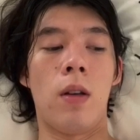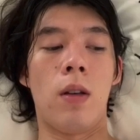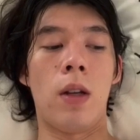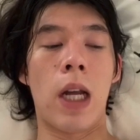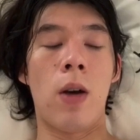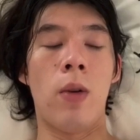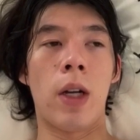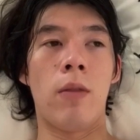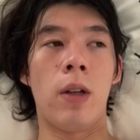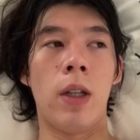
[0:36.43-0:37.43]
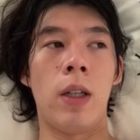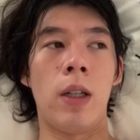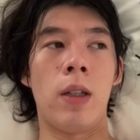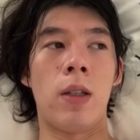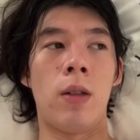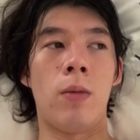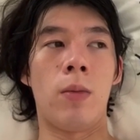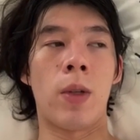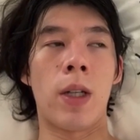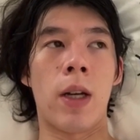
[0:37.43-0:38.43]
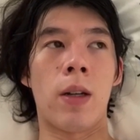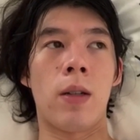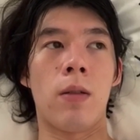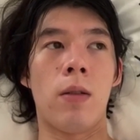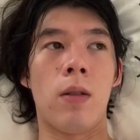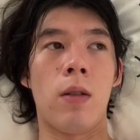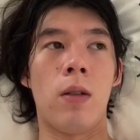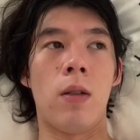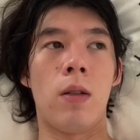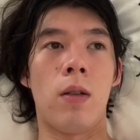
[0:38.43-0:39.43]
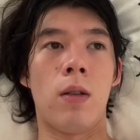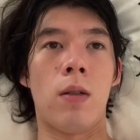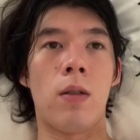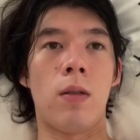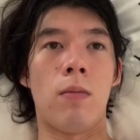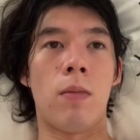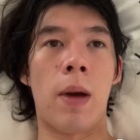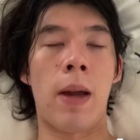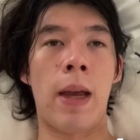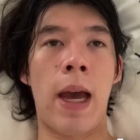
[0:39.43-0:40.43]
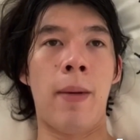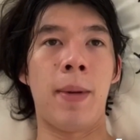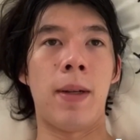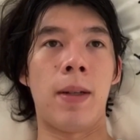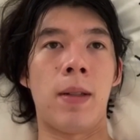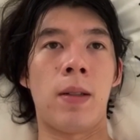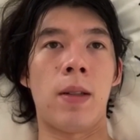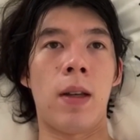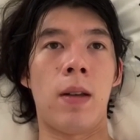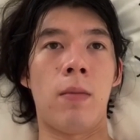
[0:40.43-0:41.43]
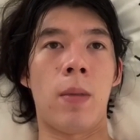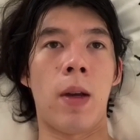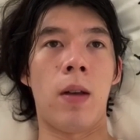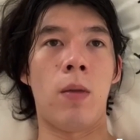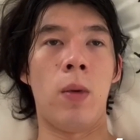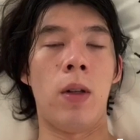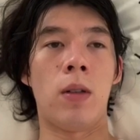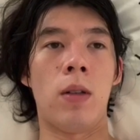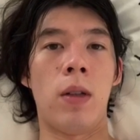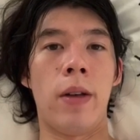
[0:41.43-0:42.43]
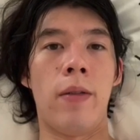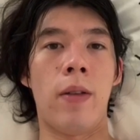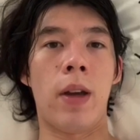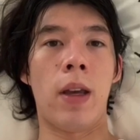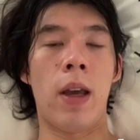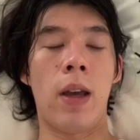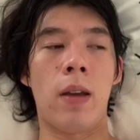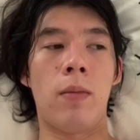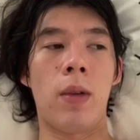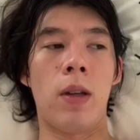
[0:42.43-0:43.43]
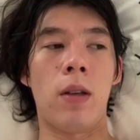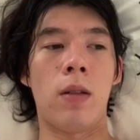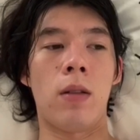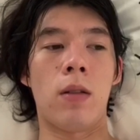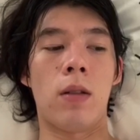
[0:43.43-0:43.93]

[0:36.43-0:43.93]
now when I really need to protect my happiness and my will to live, I can't, because